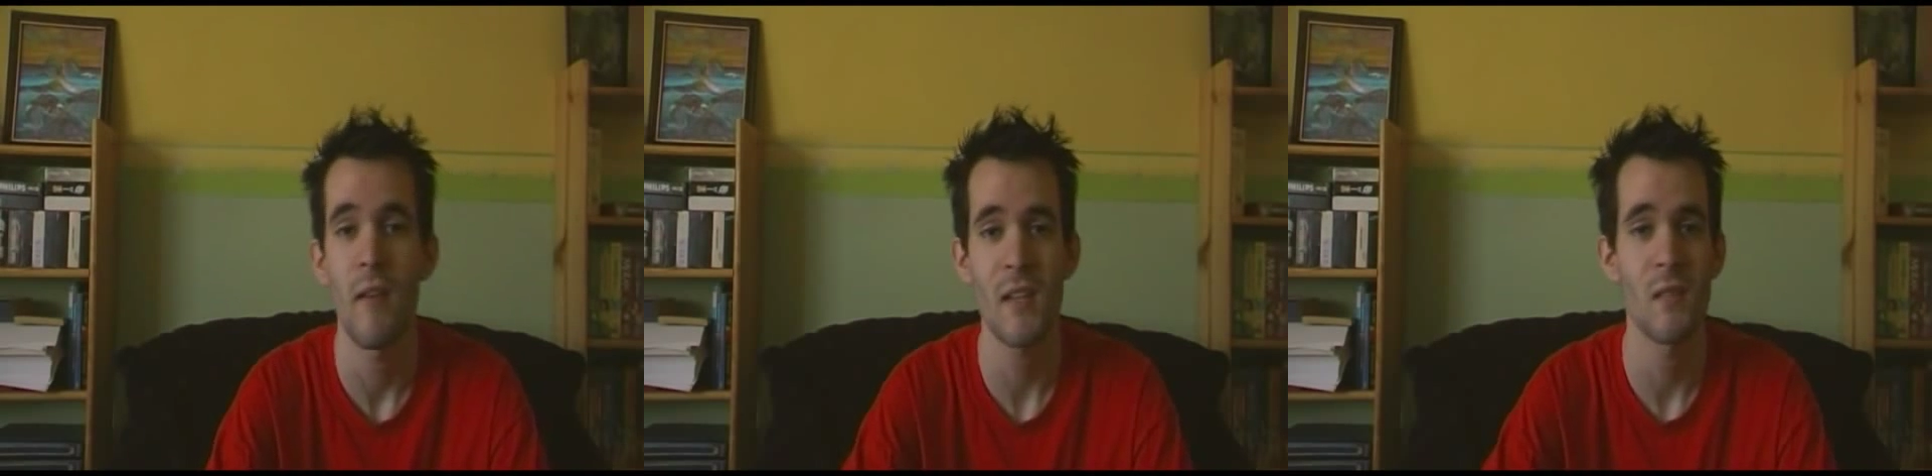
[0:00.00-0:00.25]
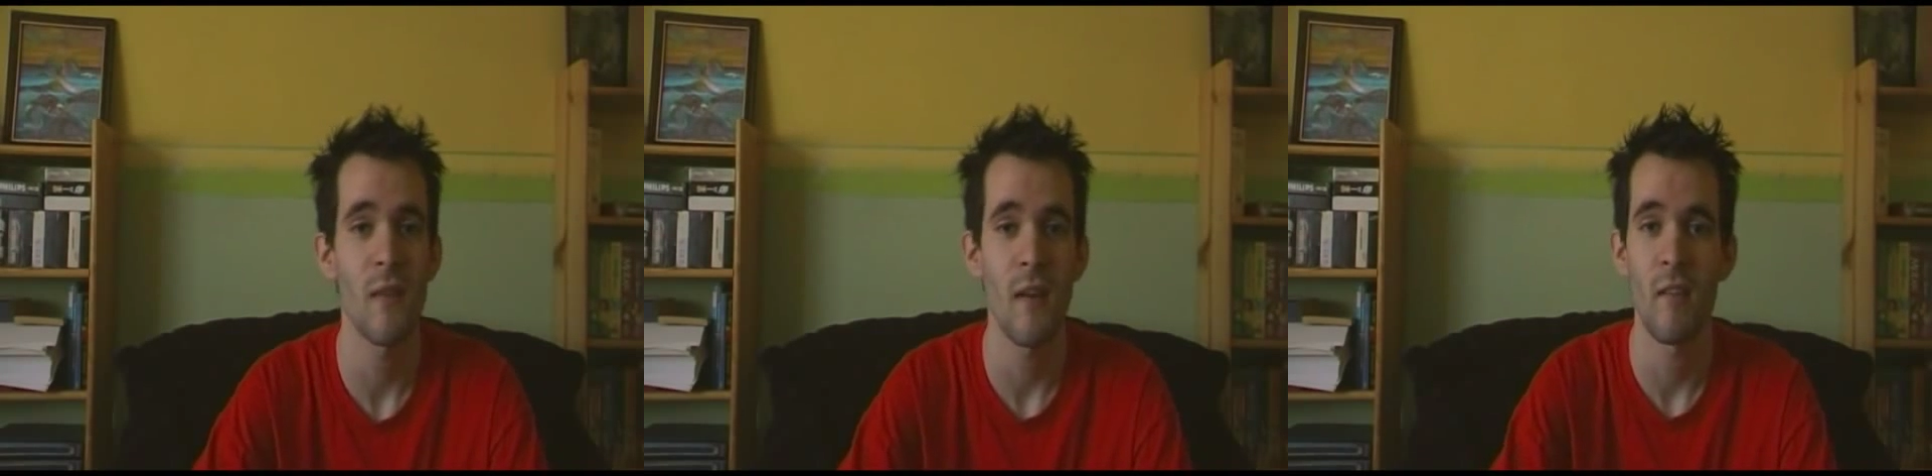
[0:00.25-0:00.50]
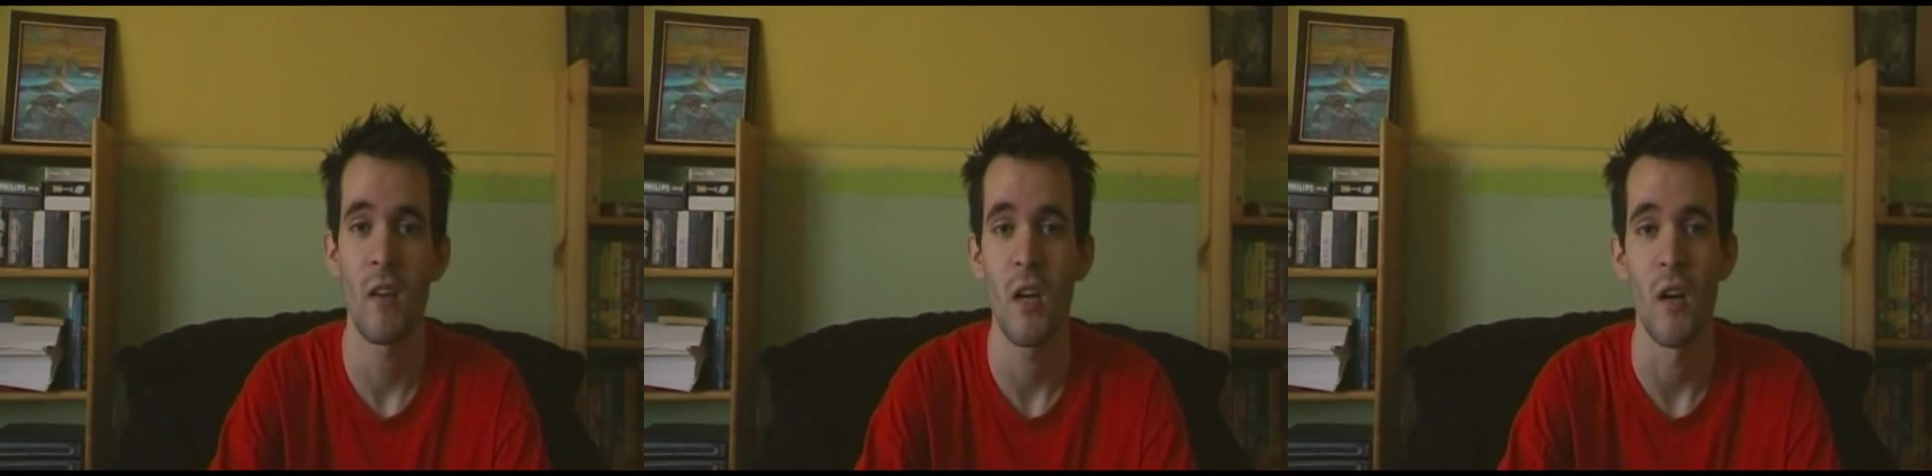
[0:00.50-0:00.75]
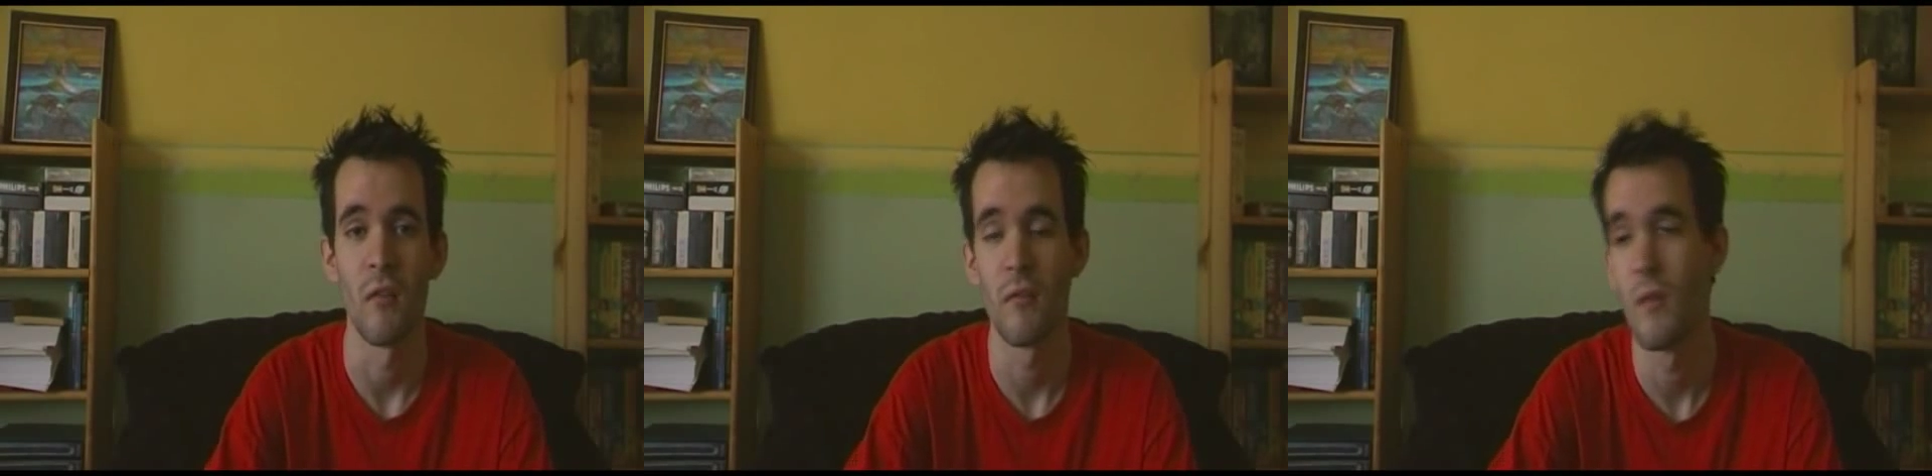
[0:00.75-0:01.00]
That's fair
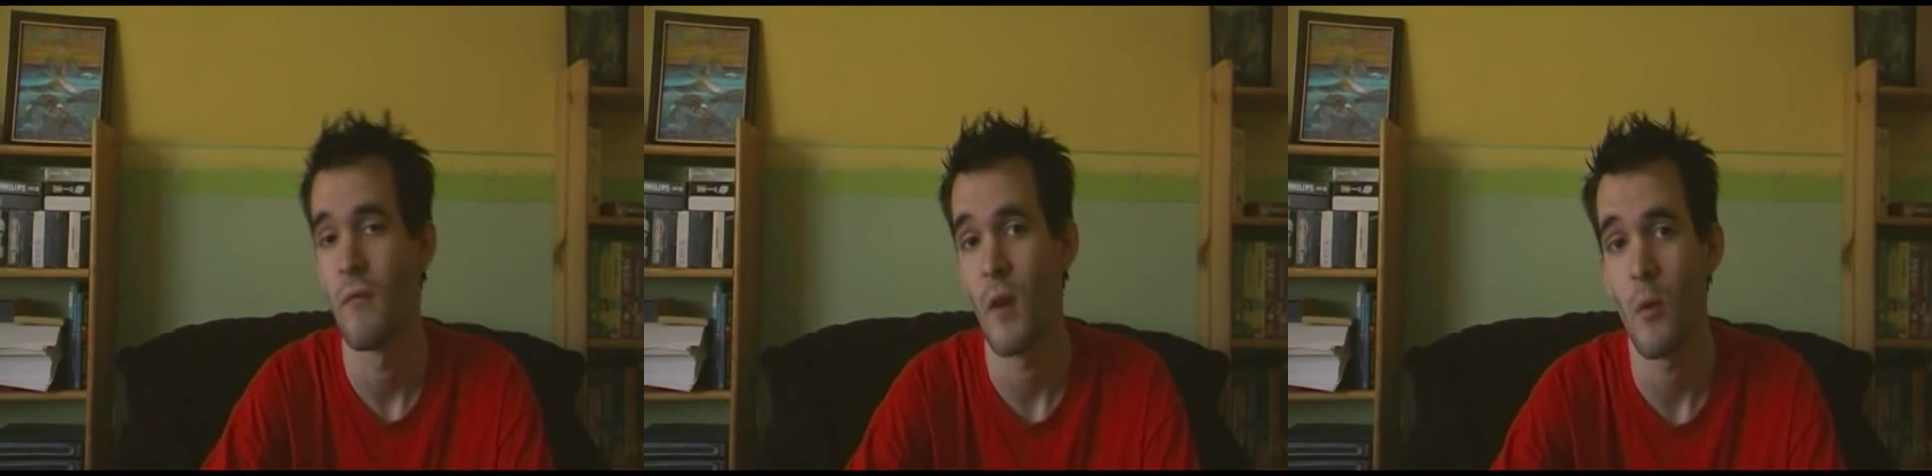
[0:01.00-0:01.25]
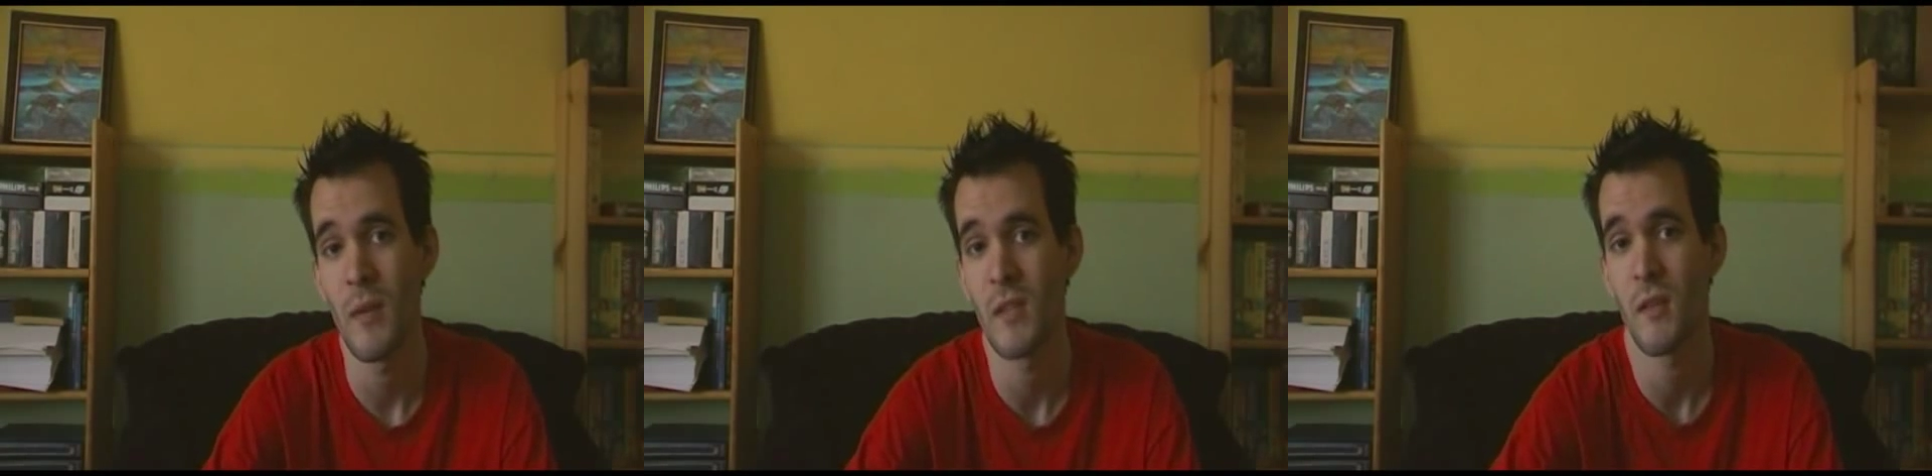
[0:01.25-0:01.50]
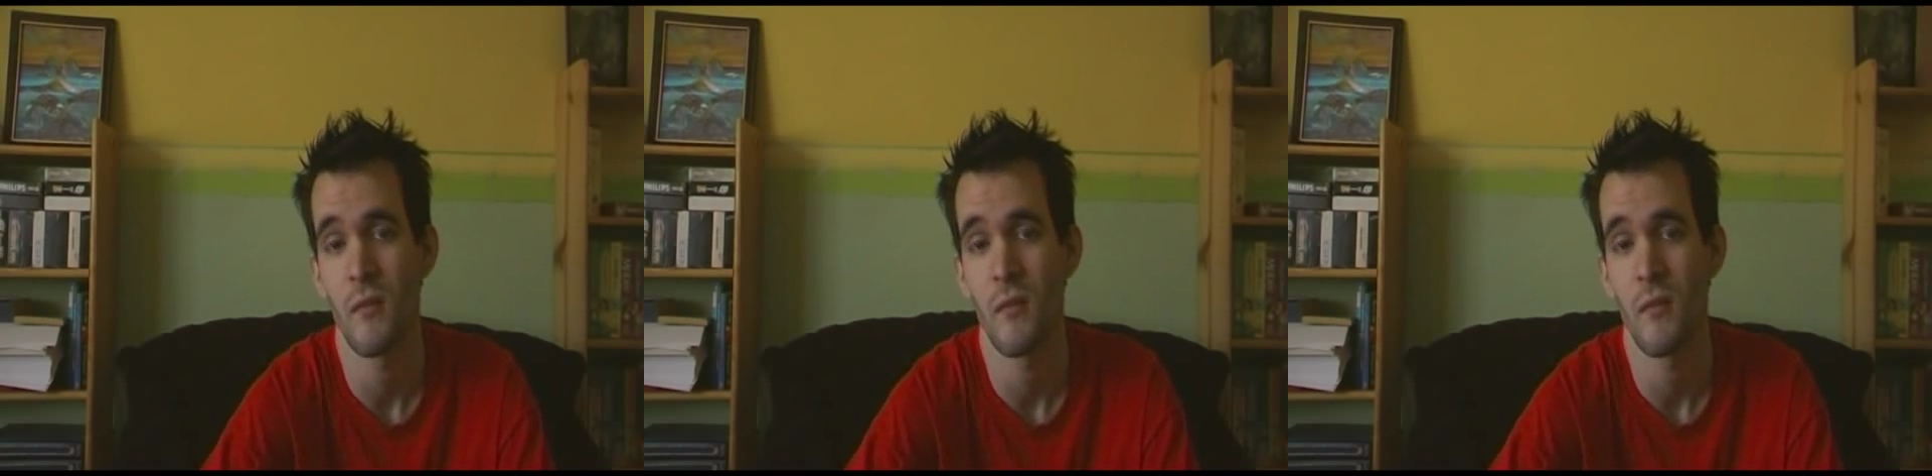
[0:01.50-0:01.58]
enough, there'll be